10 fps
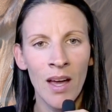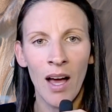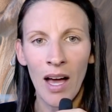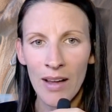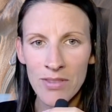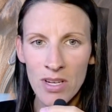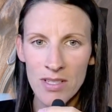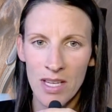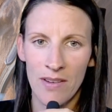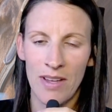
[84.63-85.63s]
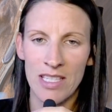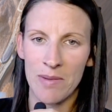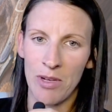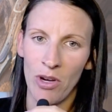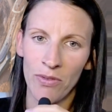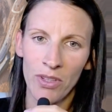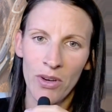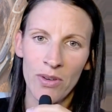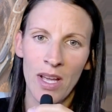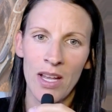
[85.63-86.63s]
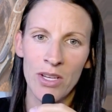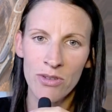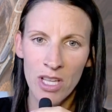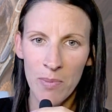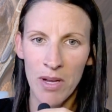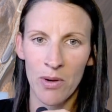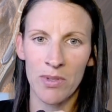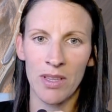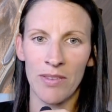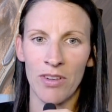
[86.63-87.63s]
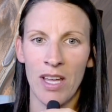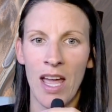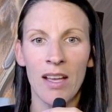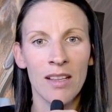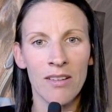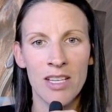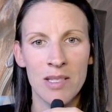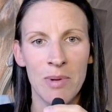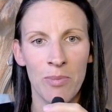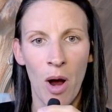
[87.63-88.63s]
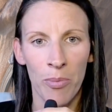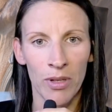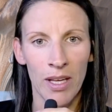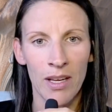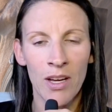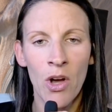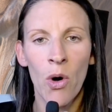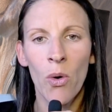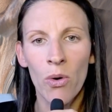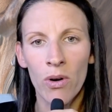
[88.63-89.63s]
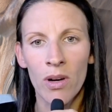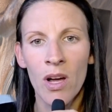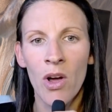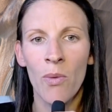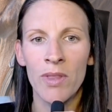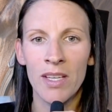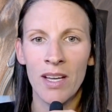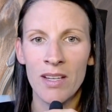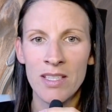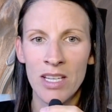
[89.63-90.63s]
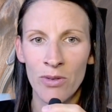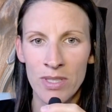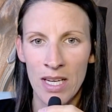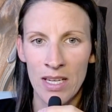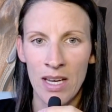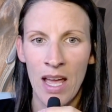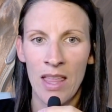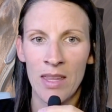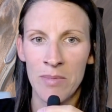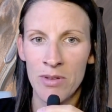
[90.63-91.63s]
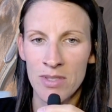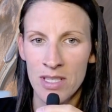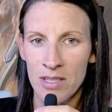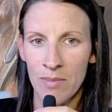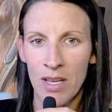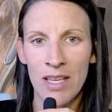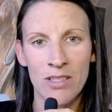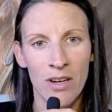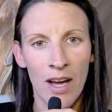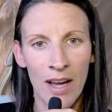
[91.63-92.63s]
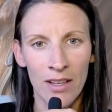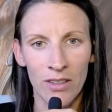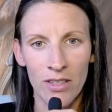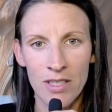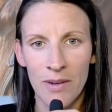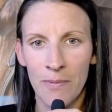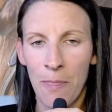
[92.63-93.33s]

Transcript: Hives are a sign of histamine overload and usually appear when the liver can't clear histamine properly or when the gut is irritated and the immune system is on high alert.